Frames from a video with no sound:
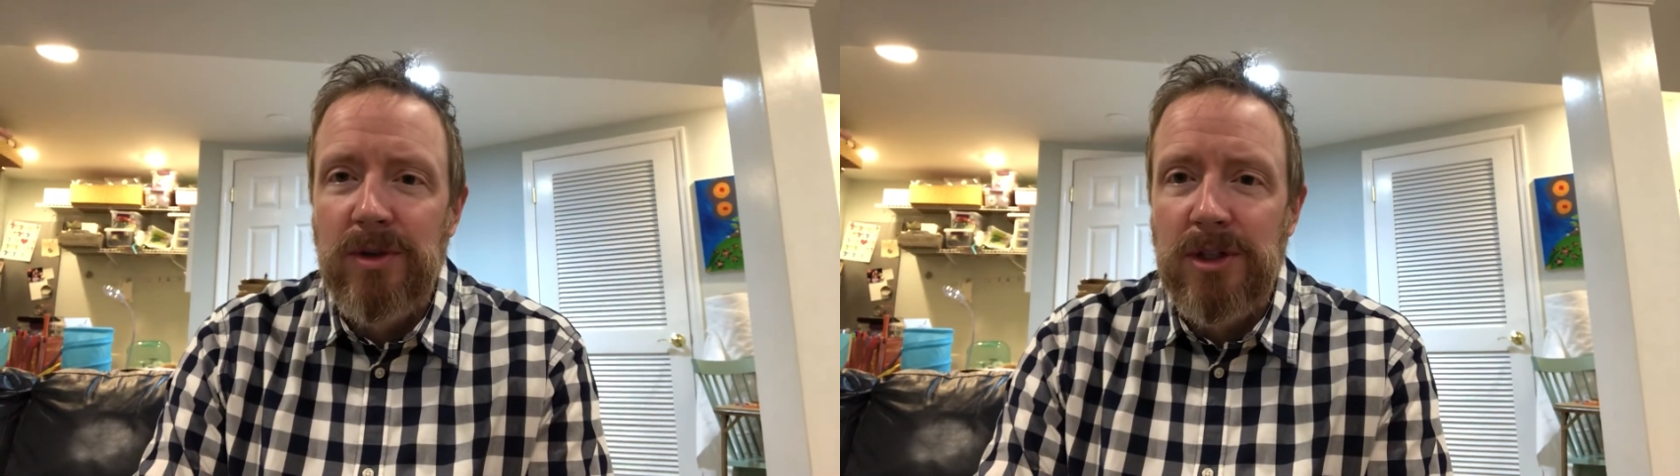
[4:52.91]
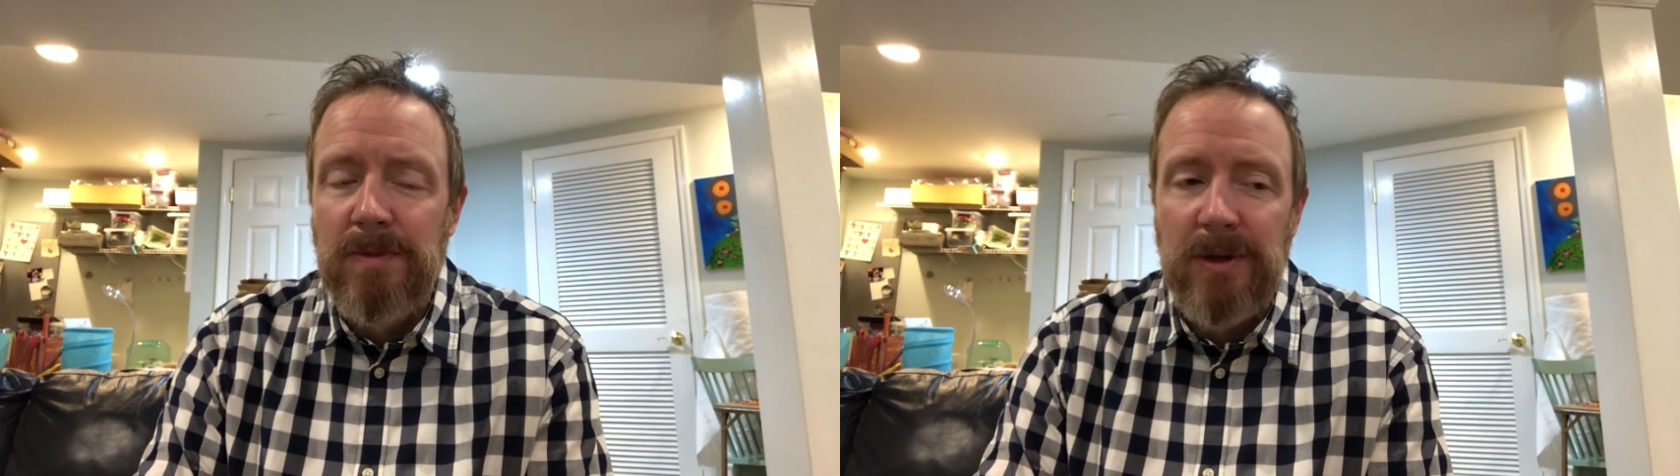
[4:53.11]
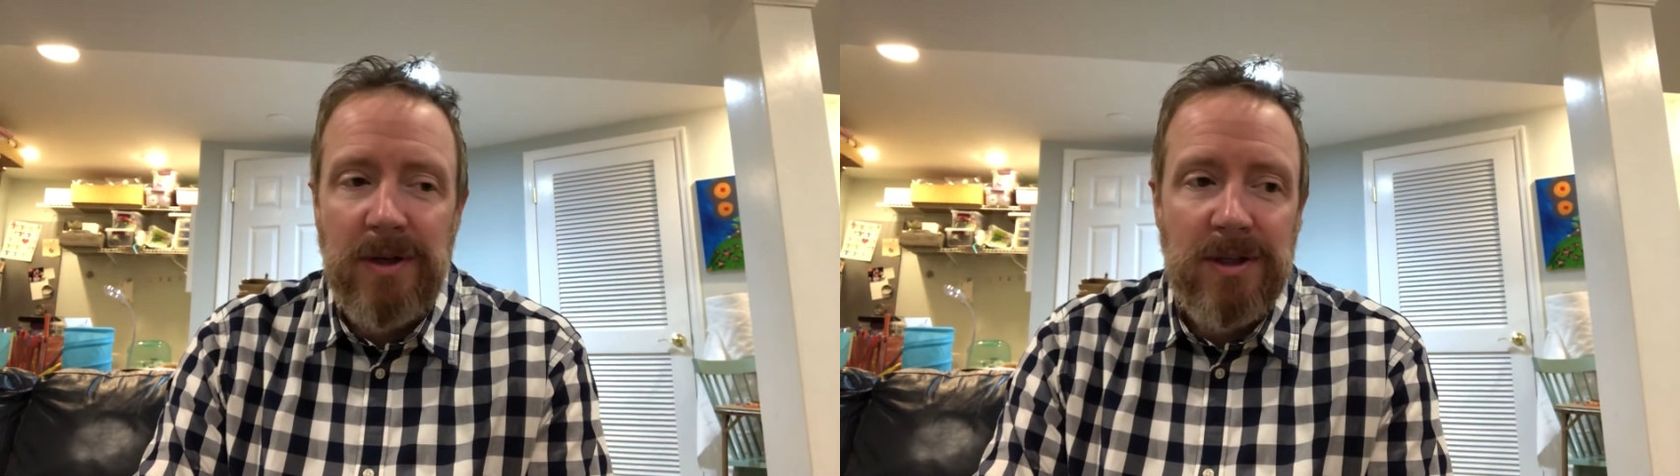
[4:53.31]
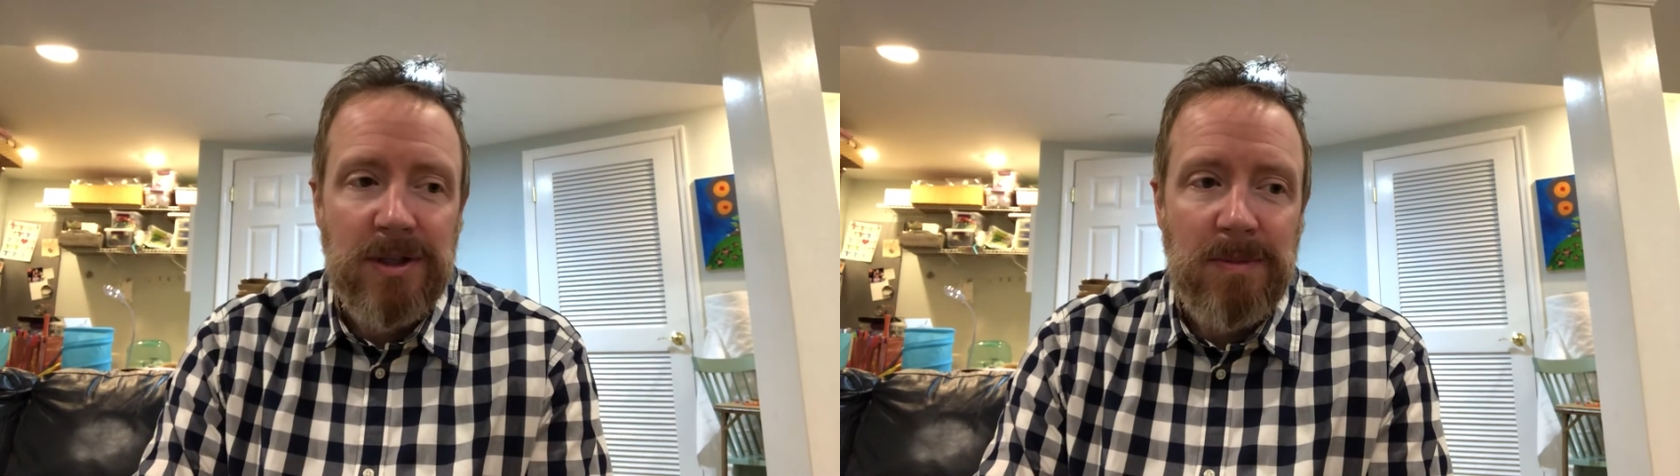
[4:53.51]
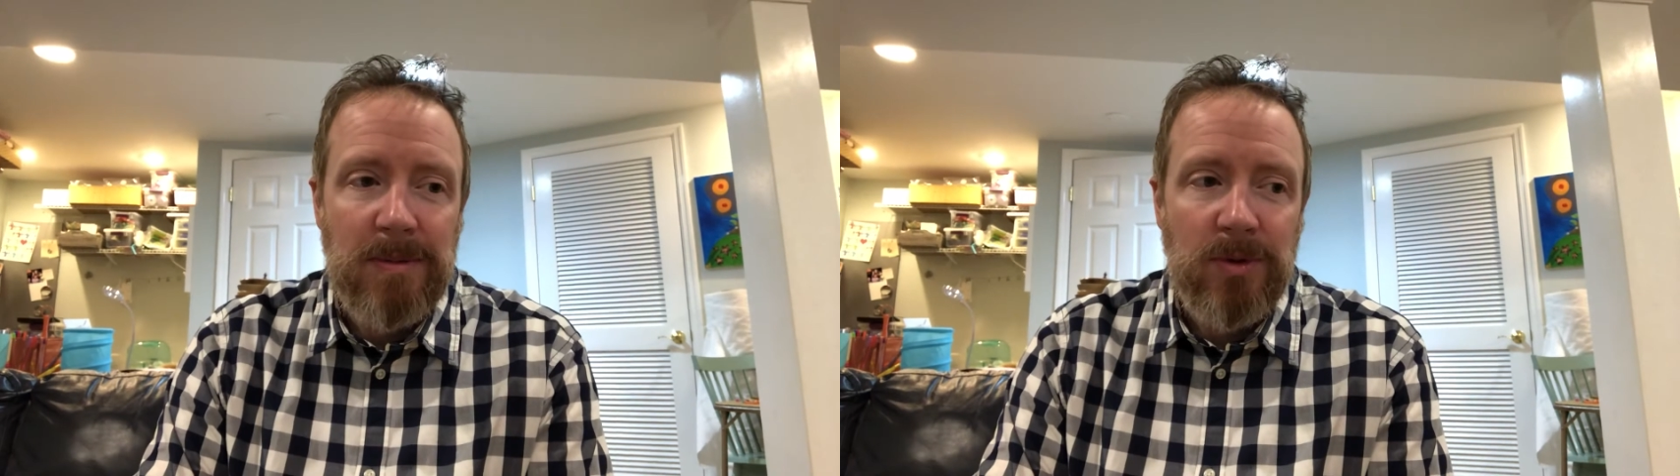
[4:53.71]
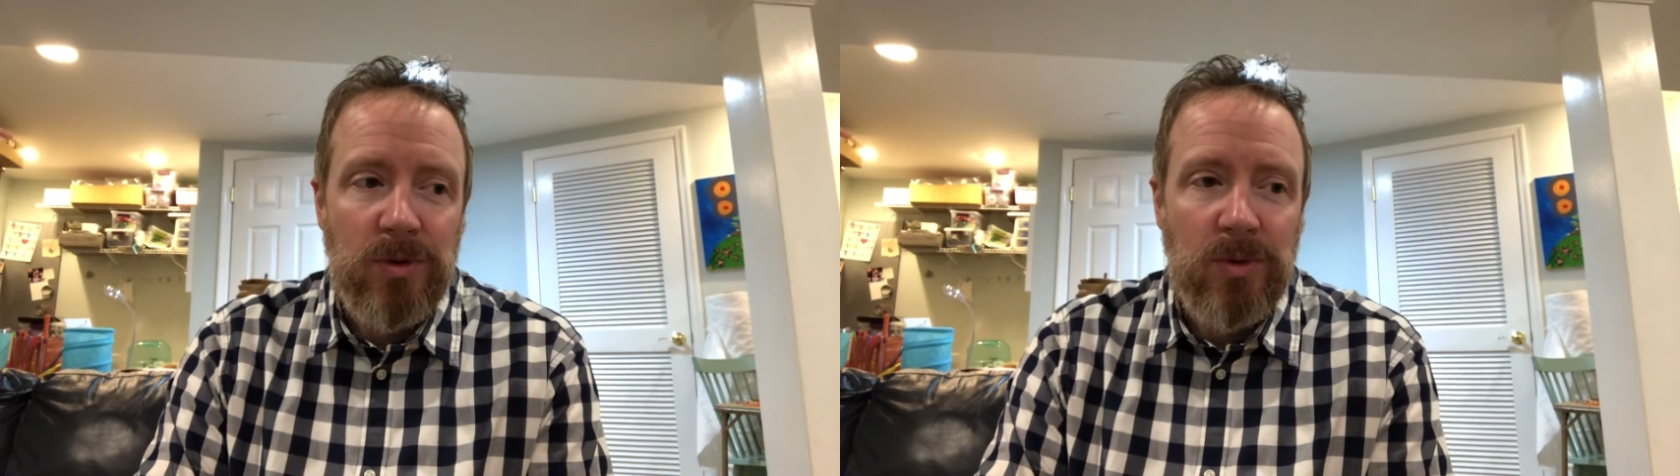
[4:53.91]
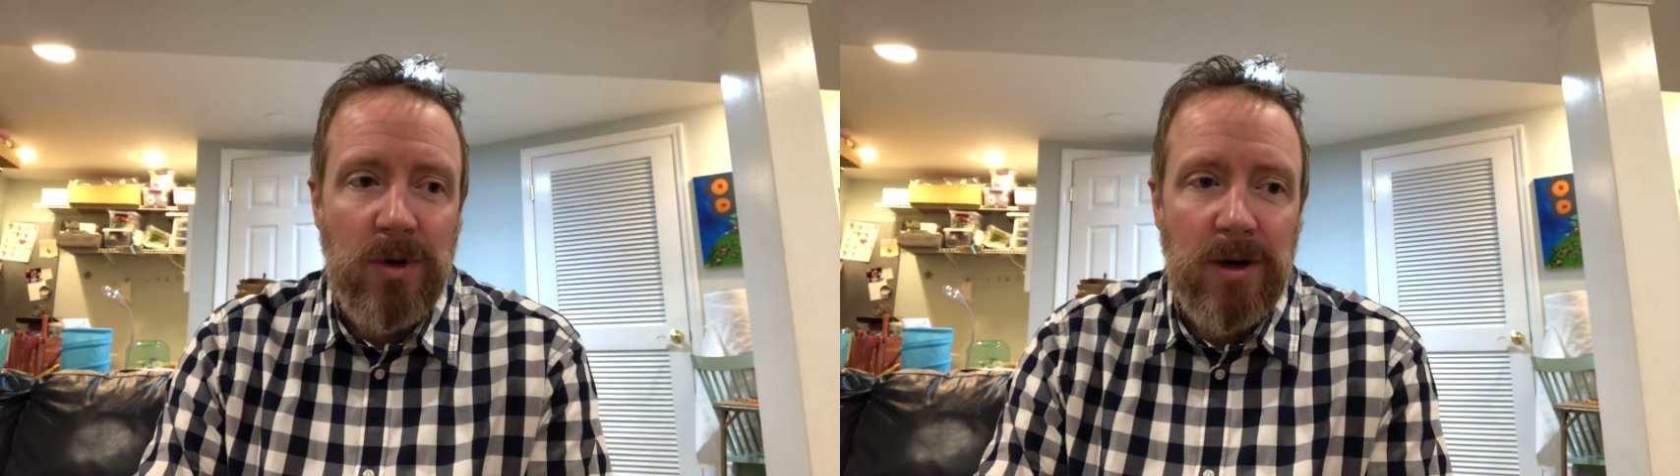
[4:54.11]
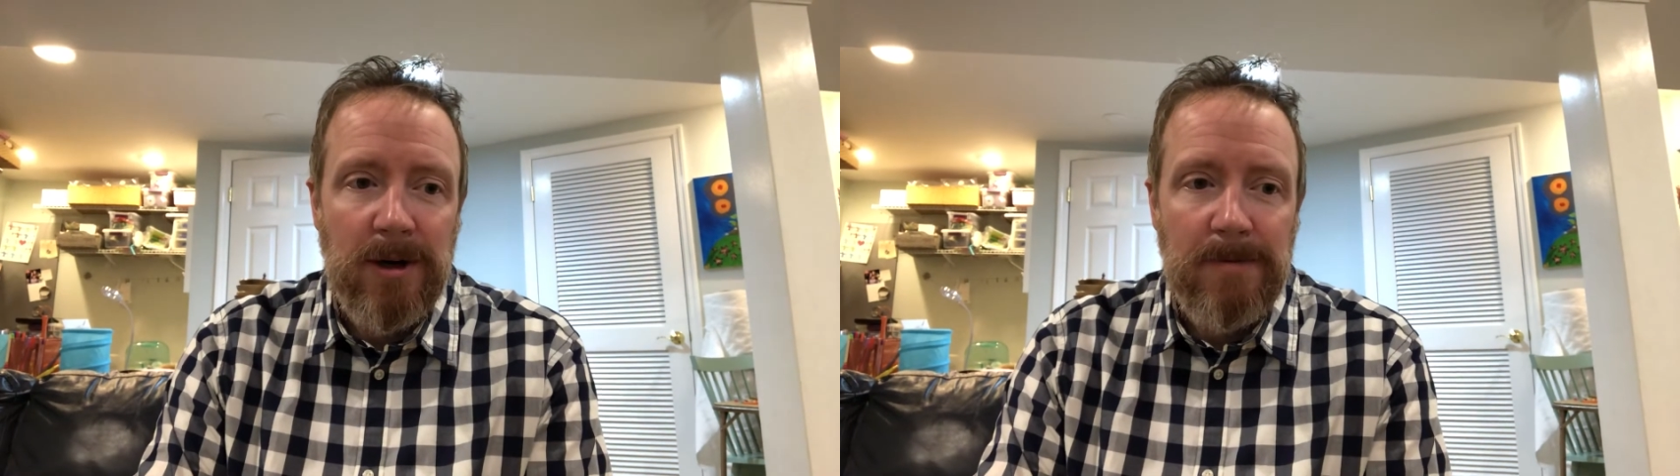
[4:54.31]
experience people who
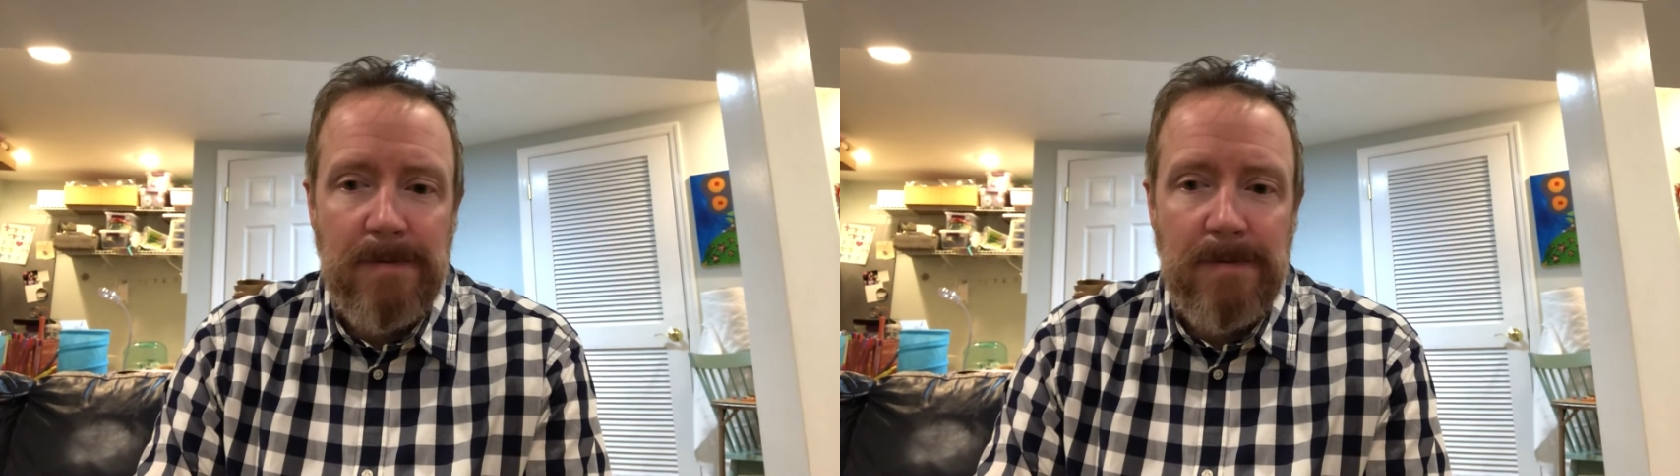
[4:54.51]
are